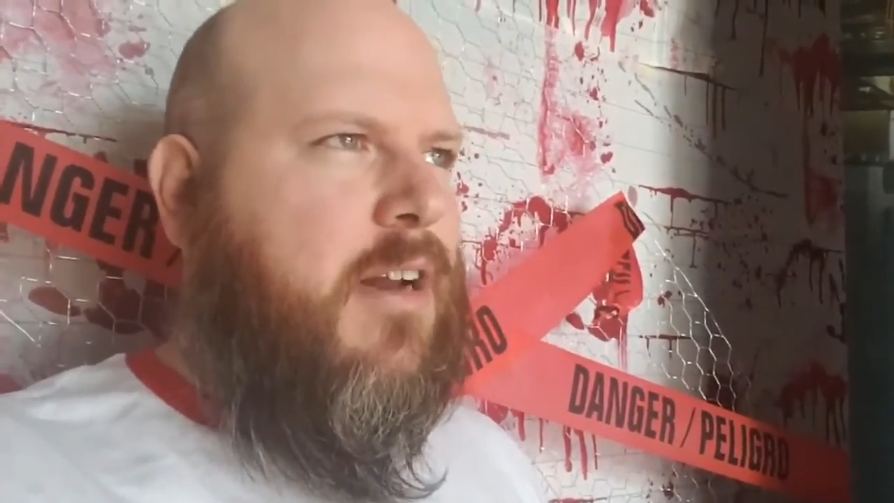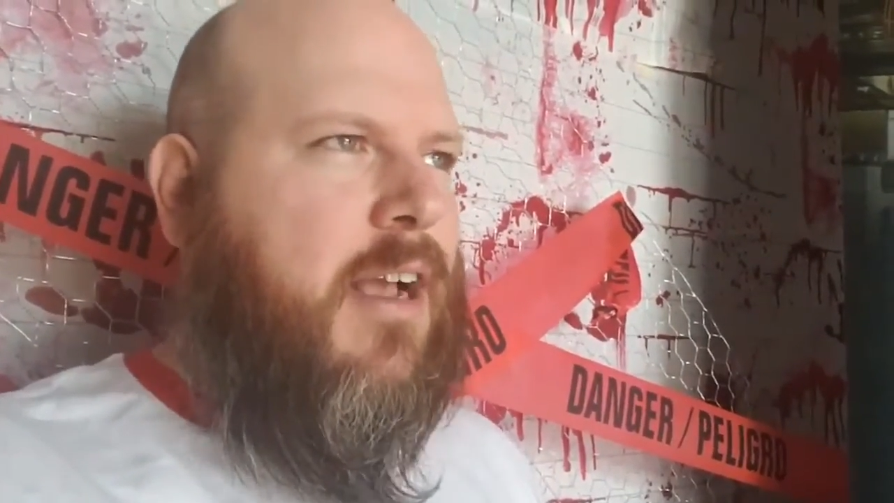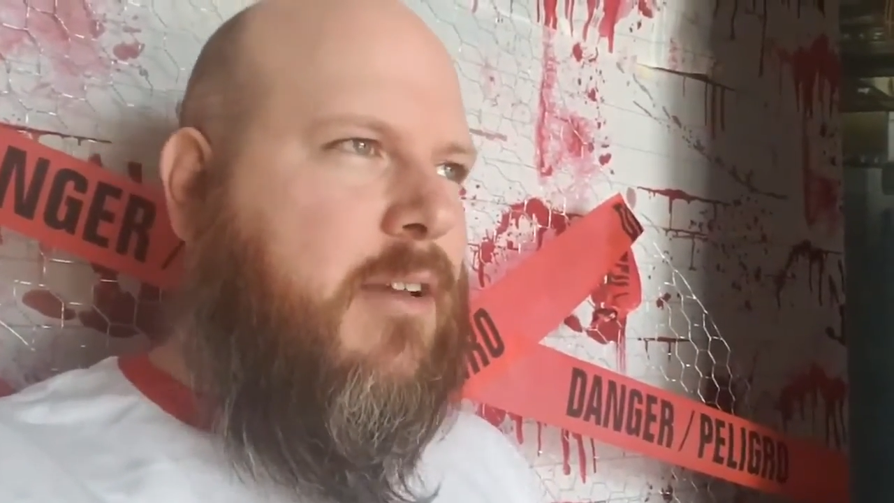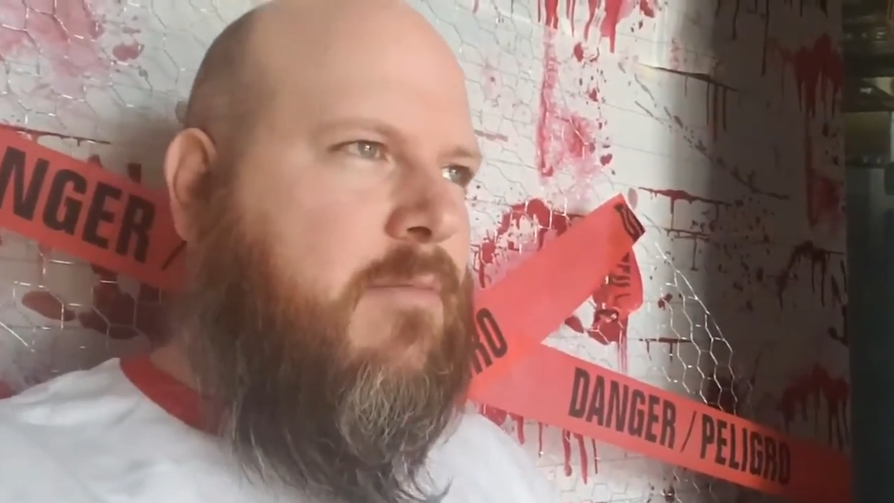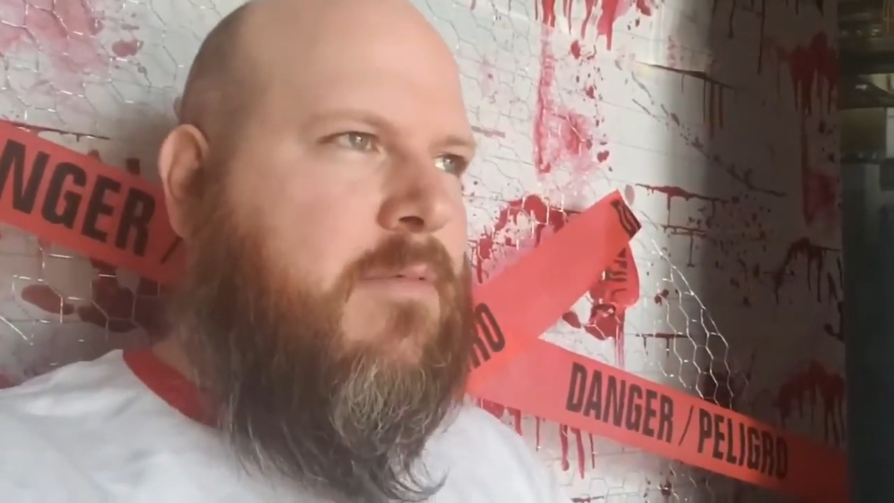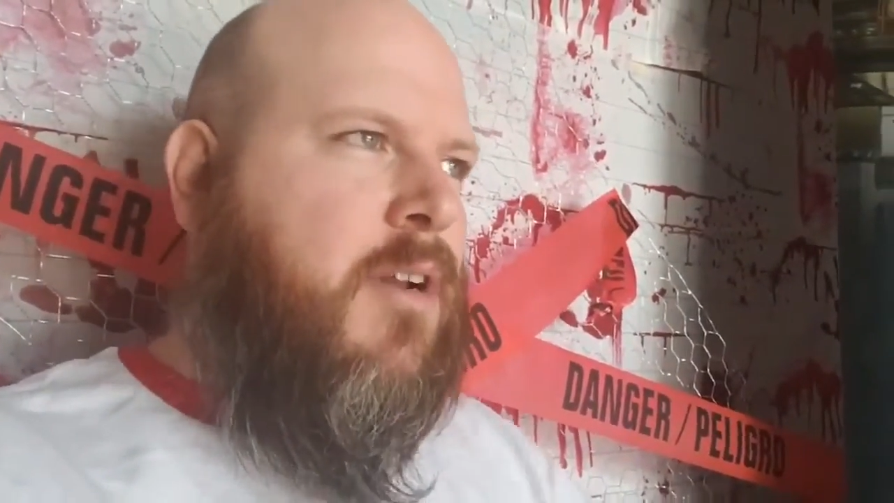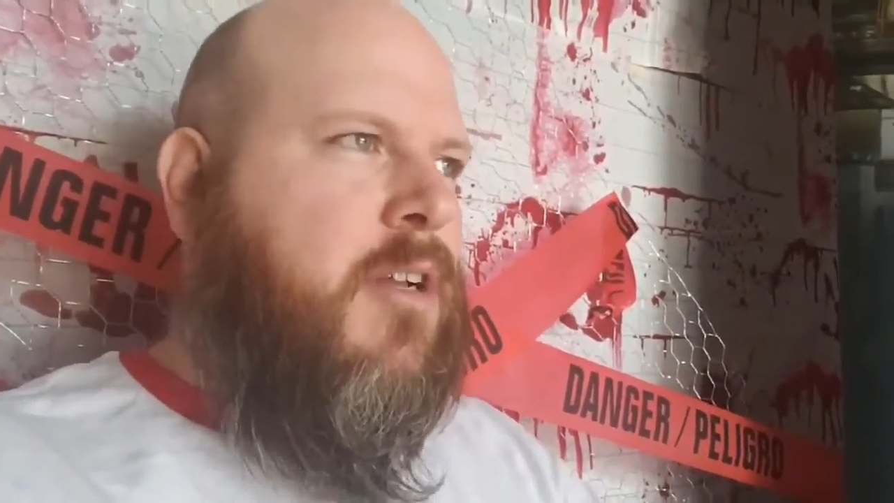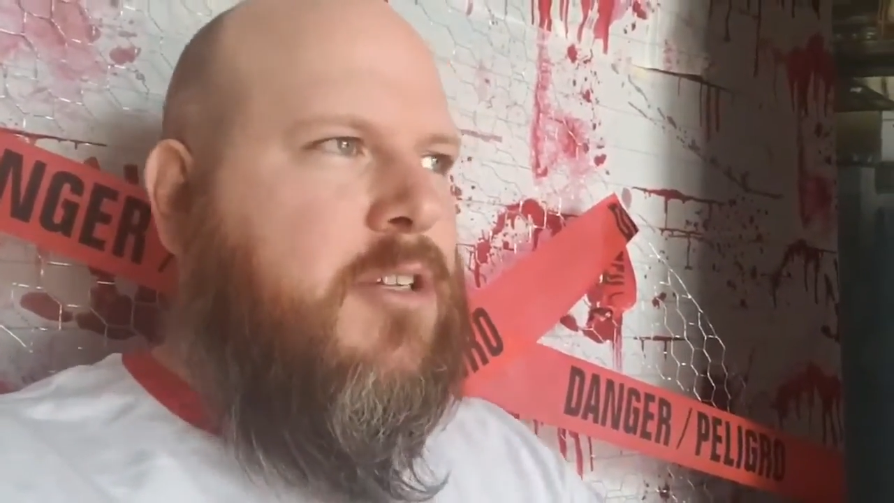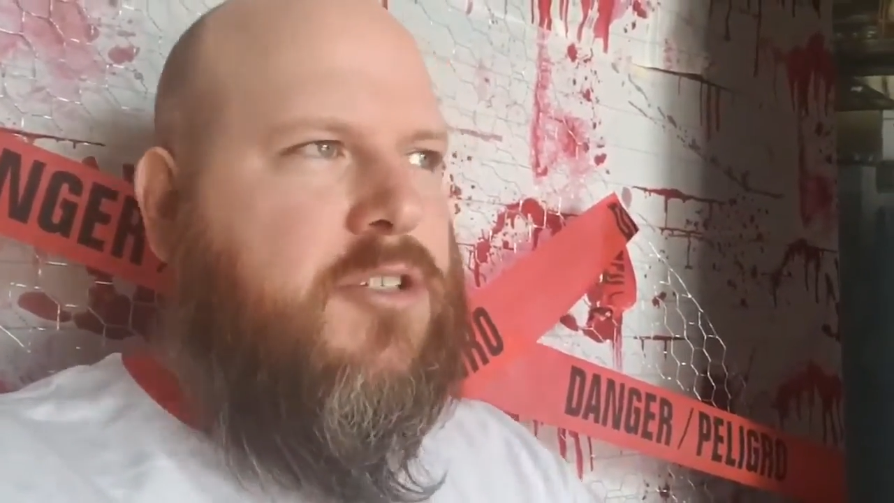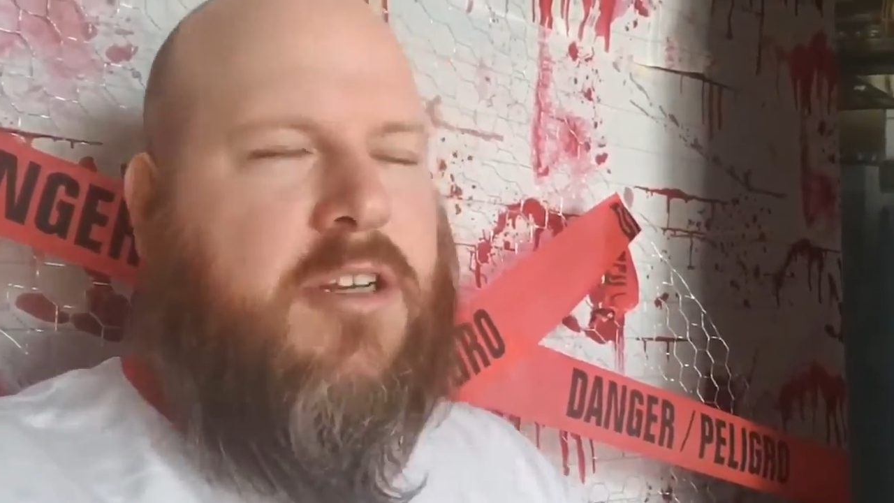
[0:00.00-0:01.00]
and I can
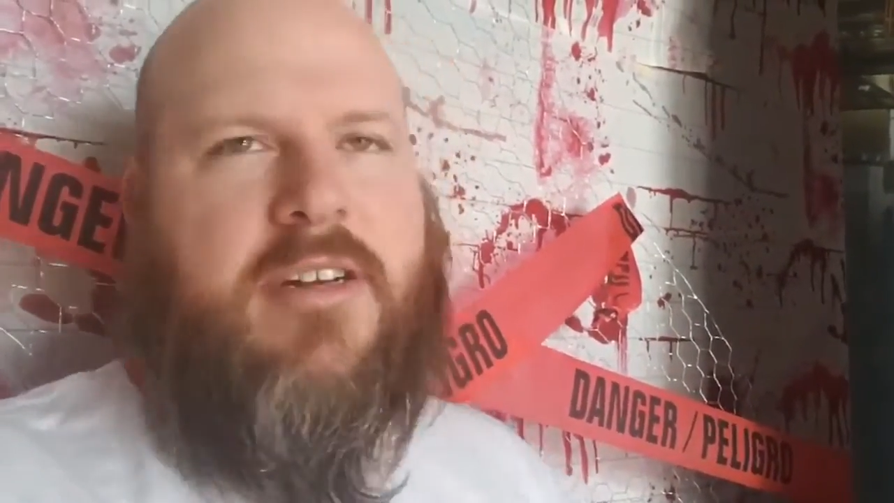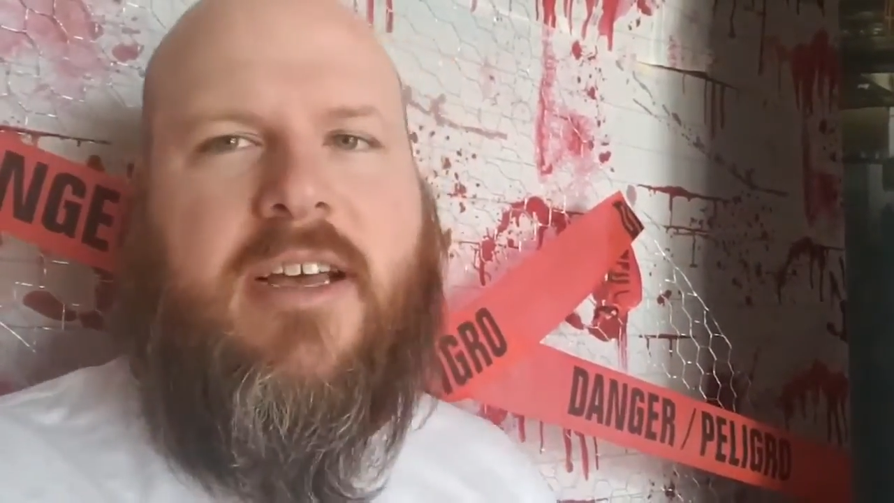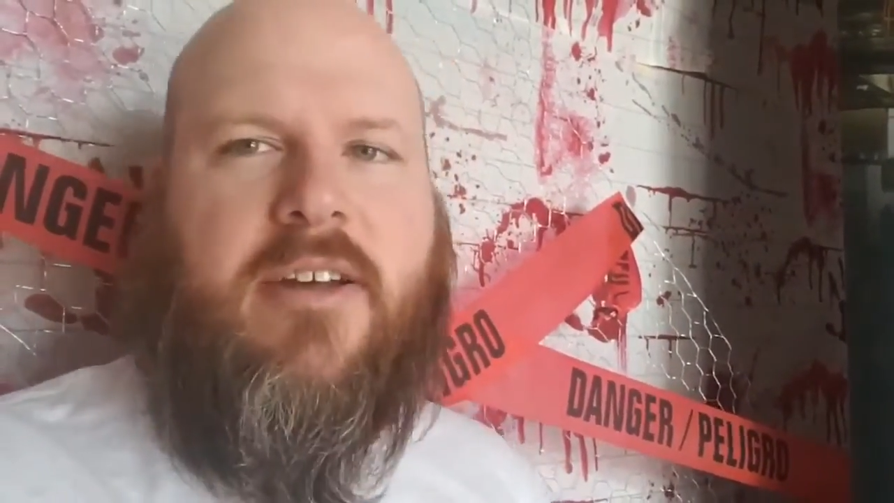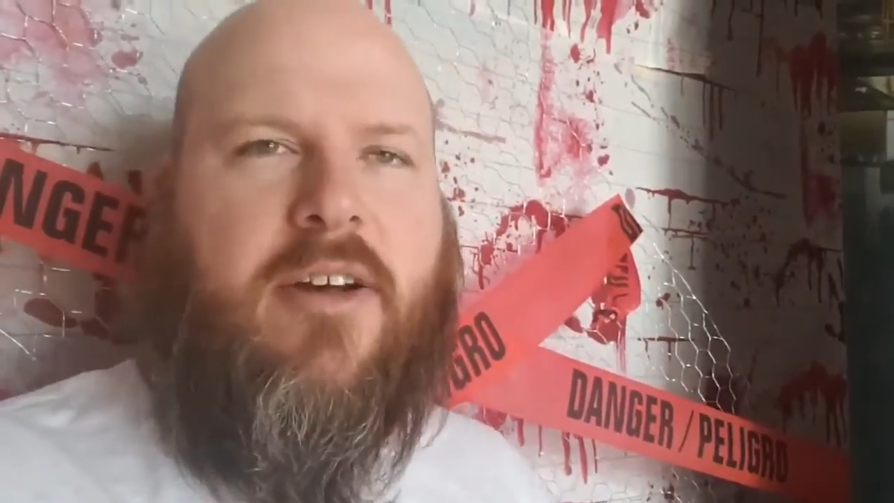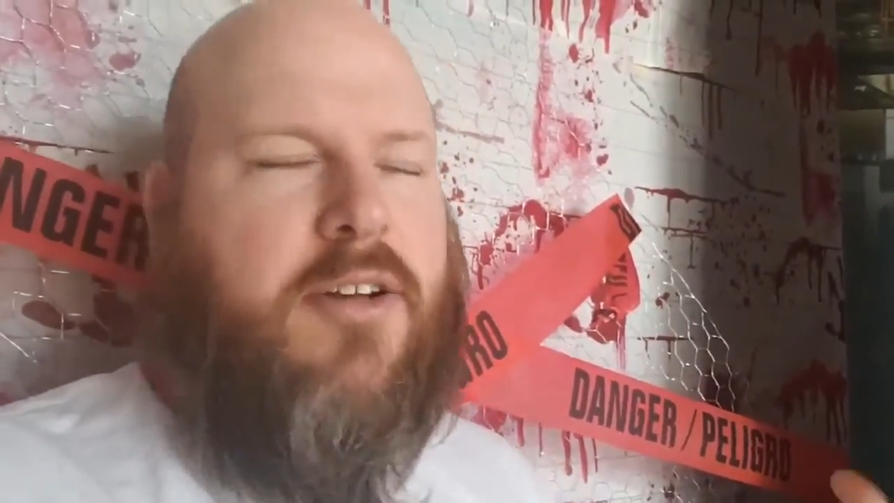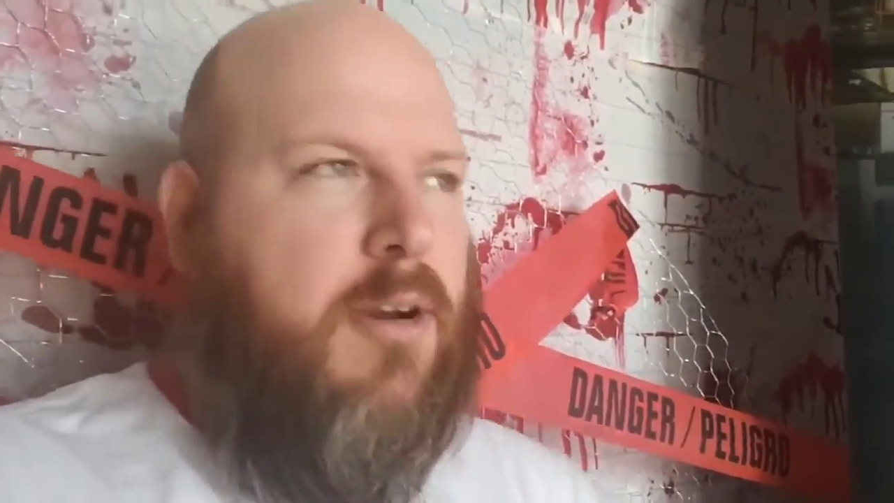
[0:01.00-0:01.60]
shut down all